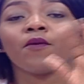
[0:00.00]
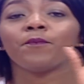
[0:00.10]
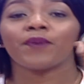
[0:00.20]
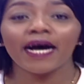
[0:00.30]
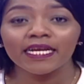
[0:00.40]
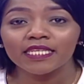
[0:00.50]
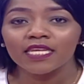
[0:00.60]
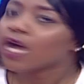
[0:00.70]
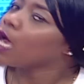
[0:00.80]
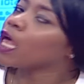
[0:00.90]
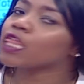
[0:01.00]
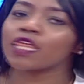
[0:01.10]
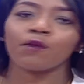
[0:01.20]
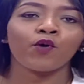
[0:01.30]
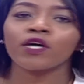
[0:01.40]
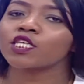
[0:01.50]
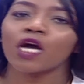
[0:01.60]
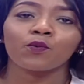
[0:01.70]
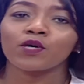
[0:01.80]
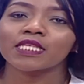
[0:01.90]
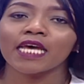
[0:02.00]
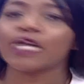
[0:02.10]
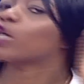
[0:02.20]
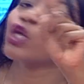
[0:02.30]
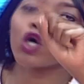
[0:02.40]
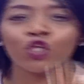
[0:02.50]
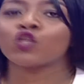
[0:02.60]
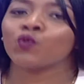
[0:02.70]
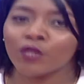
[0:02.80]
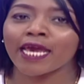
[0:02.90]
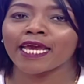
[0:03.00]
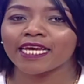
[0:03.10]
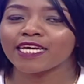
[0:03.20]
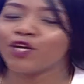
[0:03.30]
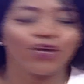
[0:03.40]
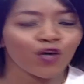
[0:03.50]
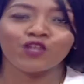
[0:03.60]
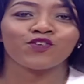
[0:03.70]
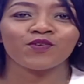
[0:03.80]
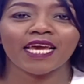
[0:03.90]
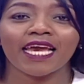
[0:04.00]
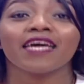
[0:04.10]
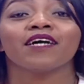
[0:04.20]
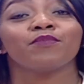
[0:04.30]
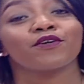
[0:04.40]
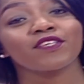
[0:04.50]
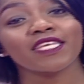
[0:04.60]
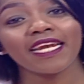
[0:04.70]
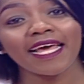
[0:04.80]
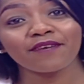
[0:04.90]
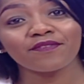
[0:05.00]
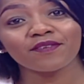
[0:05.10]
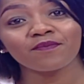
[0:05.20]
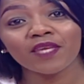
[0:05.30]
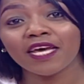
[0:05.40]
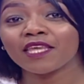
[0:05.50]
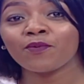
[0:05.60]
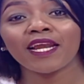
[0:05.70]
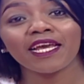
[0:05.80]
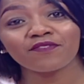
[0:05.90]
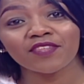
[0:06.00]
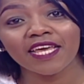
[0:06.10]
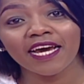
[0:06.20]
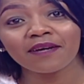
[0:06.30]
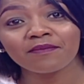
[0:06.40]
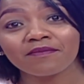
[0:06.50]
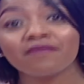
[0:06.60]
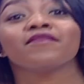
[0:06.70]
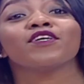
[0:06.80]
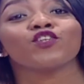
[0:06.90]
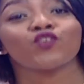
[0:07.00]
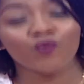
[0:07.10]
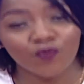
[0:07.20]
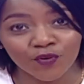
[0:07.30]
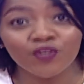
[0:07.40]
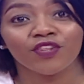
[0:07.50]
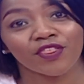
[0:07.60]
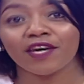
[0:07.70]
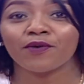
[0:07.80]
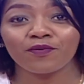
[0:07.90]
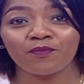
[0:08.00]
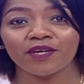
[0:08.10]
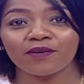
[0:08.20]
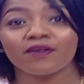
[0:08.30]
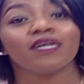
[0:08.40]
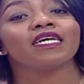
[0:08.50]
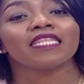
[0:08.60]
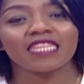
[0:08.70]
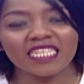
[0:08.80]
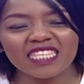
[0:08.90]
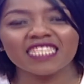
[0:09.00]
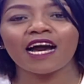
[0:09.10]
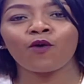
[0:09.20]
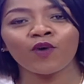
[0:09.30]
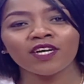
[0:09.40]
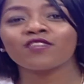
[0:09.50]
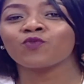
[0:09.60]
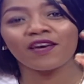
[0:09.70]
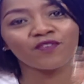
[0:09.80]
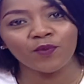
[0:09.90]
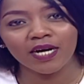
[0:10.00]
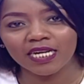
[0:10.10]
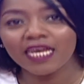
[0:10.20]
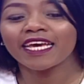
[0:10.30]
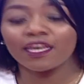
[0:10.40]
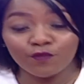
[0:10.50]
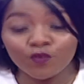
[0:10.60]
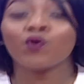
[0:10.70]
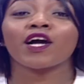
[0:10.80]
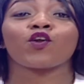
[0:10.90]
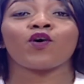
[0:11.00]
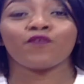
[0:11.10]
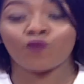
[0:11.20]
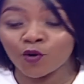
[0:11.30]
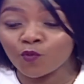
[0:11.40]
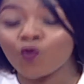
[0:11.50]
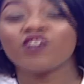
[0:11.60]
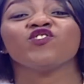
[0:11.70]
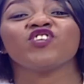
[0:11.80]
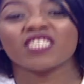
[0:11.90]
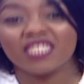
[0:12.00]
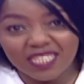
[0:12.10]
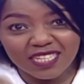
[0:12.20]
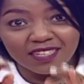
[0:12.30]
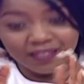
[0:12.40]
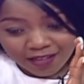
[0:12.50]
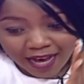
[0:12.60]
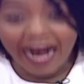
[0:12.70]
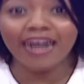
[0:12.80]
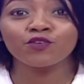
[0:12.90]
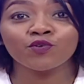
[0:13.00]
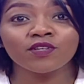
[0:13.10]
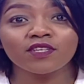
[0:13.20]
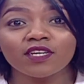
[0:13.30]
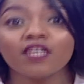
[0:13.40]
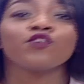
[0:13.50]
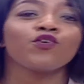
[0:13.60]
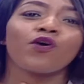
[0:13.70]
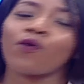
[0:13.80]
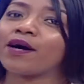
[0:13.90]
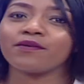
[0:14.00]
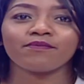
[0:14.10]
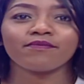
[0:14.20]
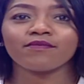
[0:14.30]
But the boy child was like, not today, not today, because he left. And they were left there to foot their own bill. This is a word to everyone. If you cannot afford what you just handled, don't go out.